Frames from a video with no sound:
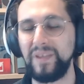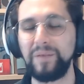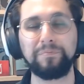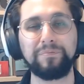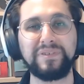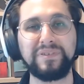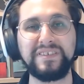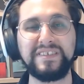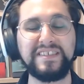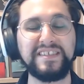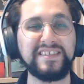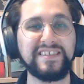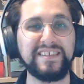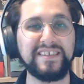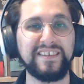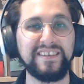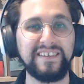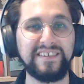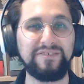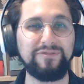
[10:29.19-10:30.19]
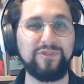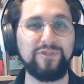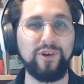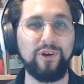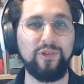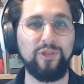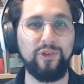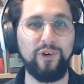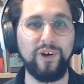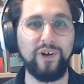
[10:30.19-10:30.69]
Please leave your
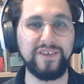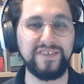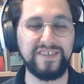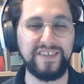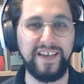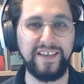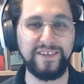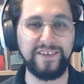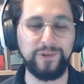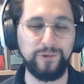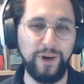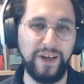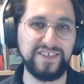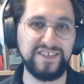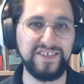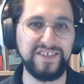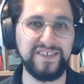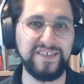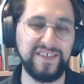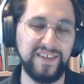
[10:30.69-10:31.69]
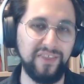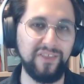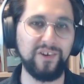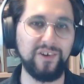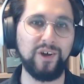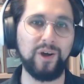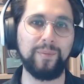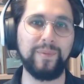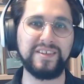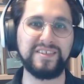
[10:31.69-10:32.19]
thoughts and questions in the
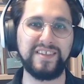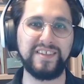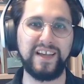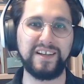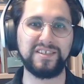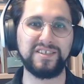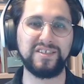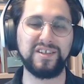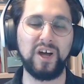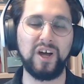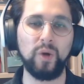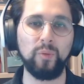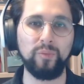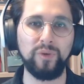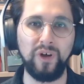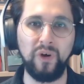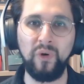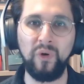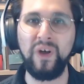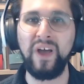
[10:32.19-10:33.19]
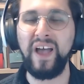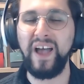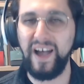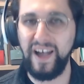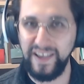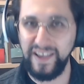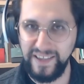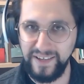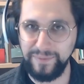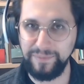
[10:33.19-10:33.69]
comment section down below. I
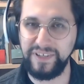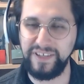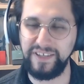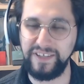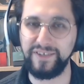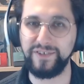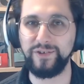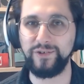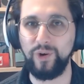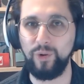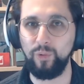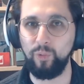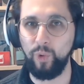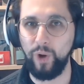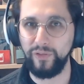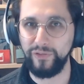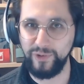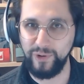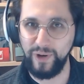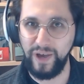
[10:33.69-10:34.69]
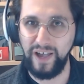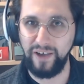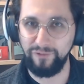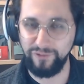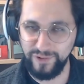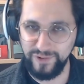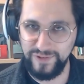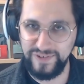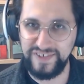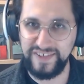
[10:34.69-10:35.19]
am keen to know what you have
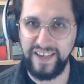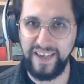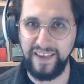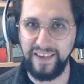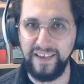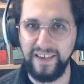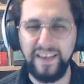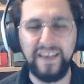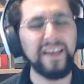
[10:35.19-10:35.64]
to say.